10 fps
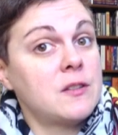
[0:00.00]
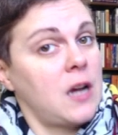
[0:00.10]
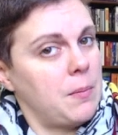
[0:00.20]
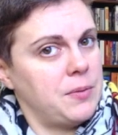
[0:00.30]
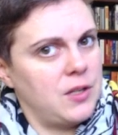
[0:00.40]

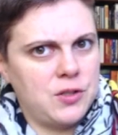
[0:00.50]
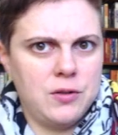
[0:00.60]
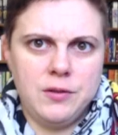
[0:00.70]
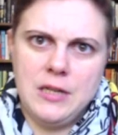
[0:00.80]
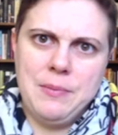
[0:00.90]

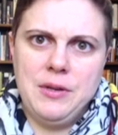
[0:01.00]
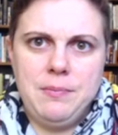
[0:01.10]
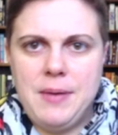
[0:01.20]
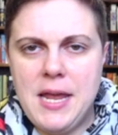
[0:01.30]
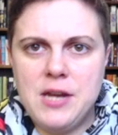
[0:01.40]
compositional
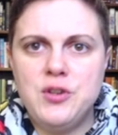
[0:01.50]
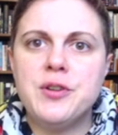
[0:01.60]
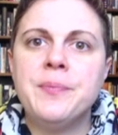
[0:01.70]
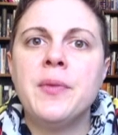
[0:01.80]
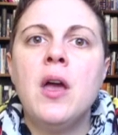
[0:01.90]
dominant
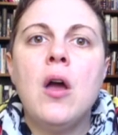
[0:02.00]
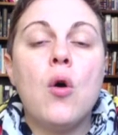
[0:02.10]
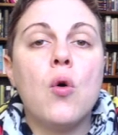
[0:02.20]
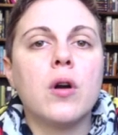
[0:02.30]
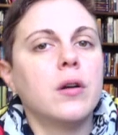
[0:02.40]
page
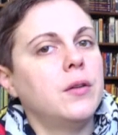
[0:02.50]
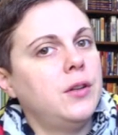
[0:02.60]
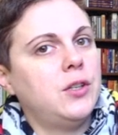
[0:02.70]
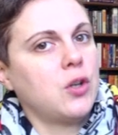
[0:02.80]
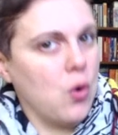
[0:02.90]
or
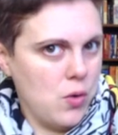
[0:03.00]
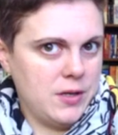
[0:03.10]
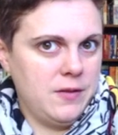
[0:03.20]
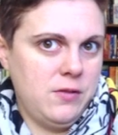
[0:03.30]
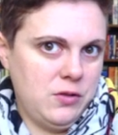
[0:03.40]
the
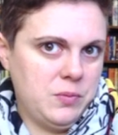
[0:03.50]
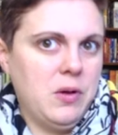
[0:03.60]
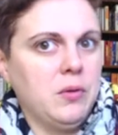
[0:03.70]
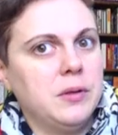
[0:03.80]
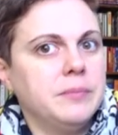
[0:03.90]
decorative use
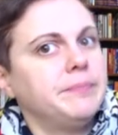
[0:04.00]
mode.